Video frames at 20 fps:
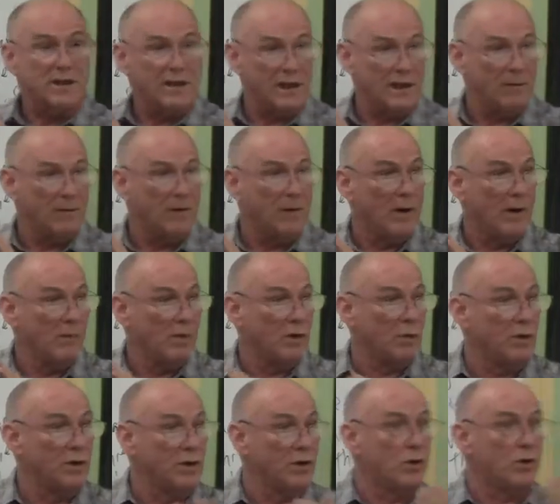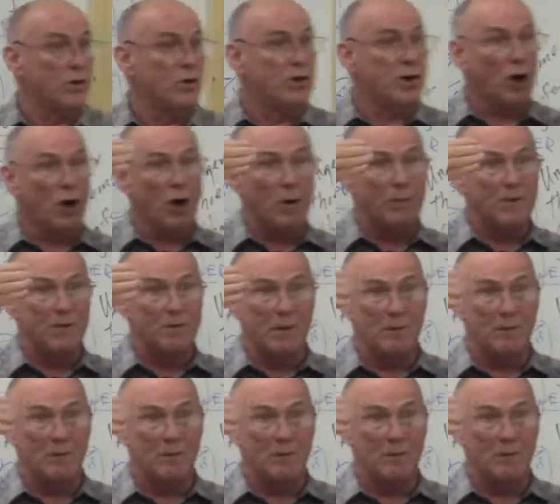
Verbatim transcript: seat between the two cherubs.